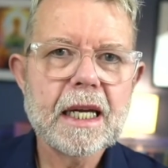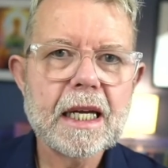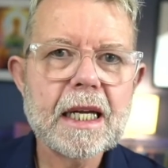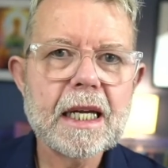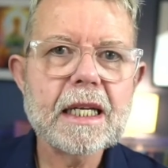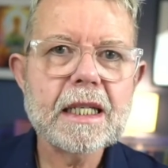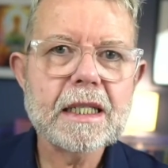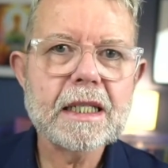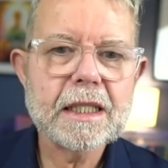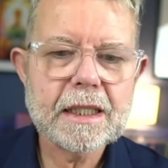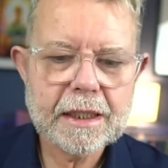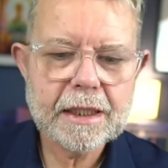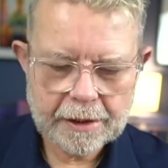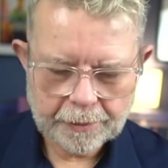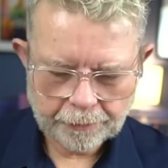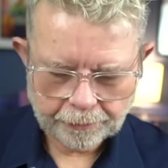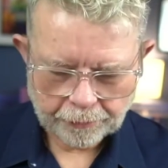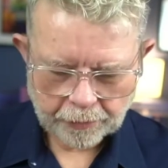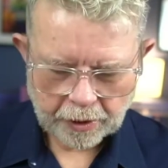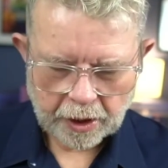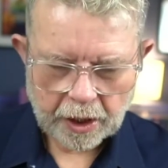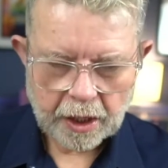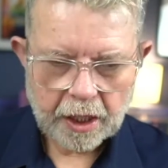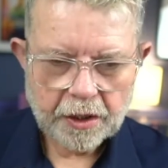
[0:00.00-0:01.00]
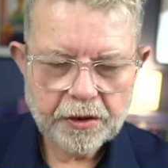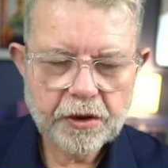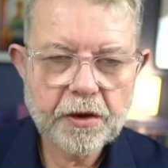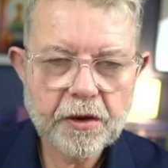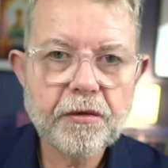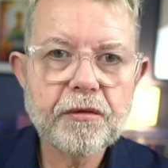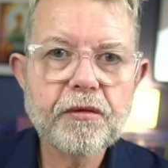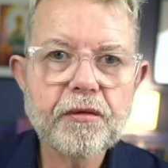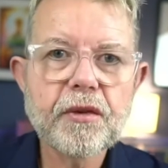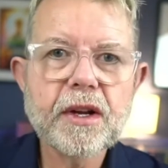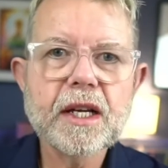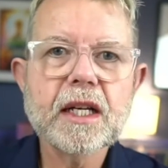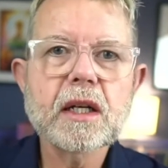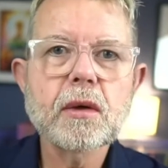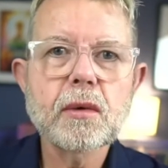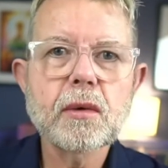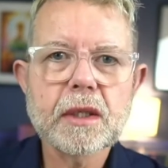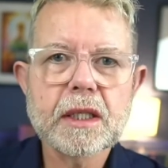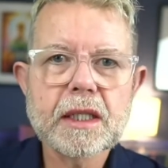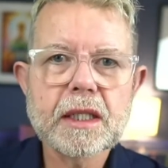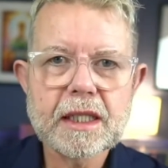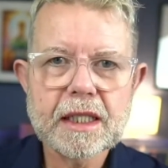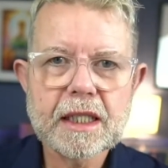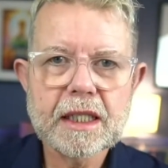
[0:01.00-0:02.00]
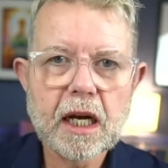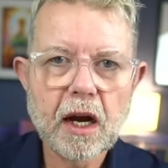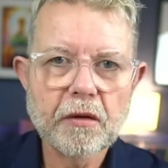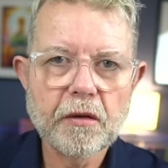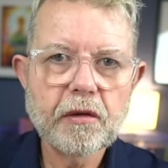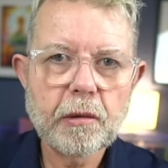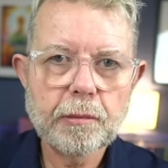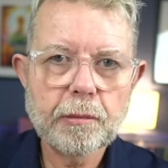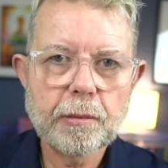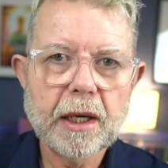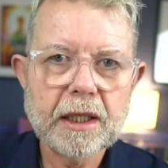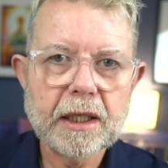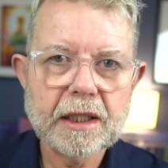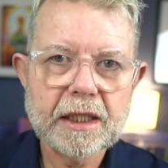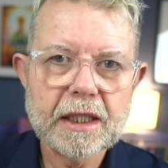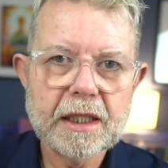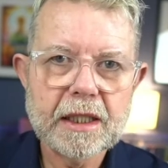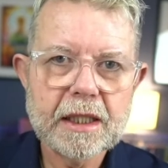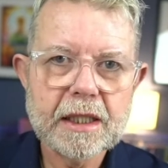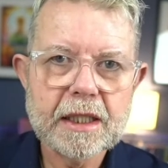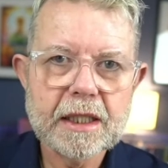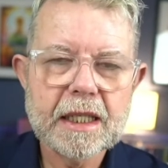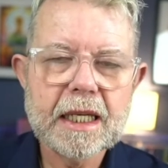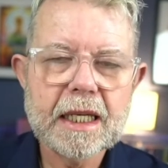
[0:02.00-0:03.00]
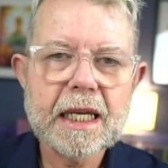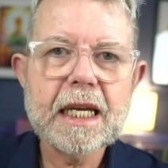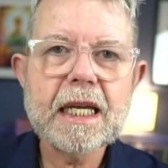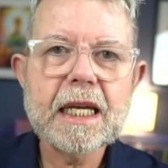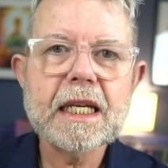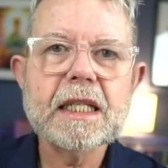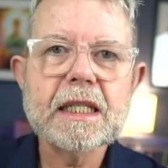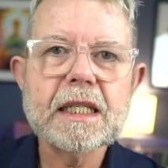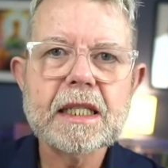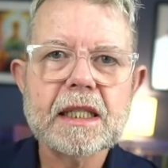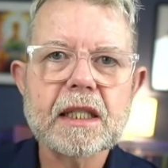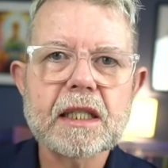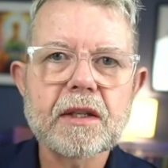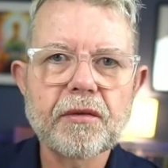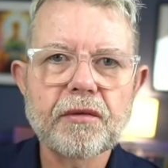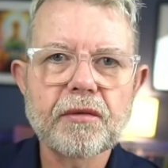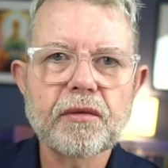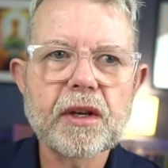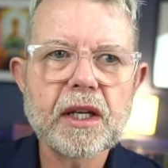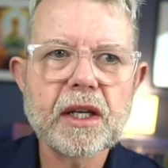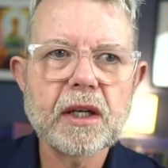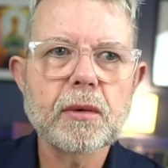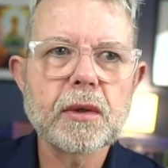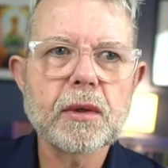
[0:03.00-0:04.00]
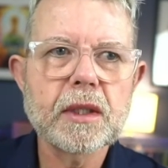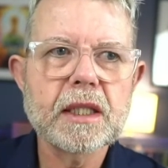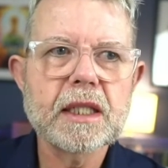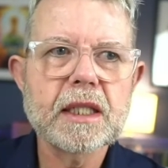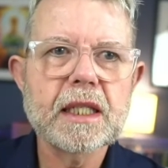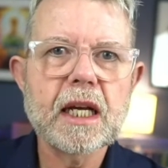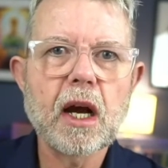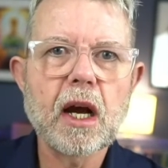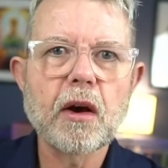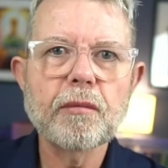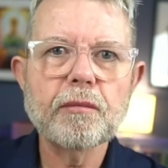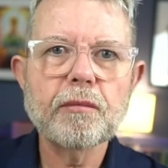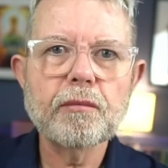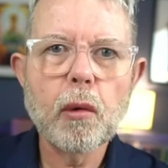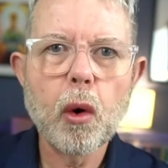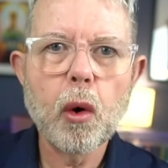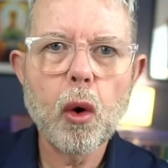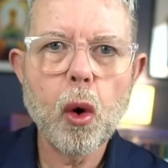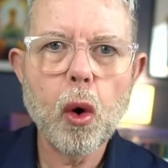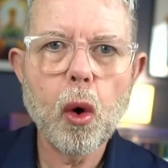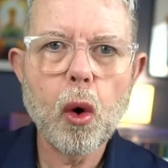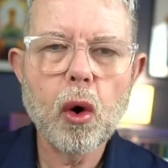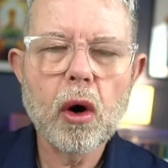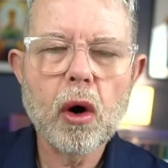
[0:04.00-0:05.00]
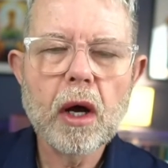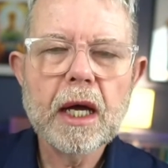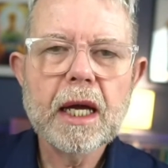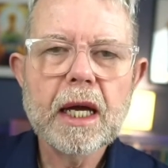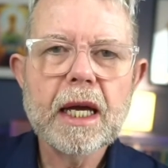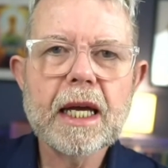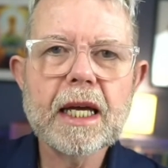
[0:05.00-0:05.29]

is the frequency of abundance, is the frequency of more,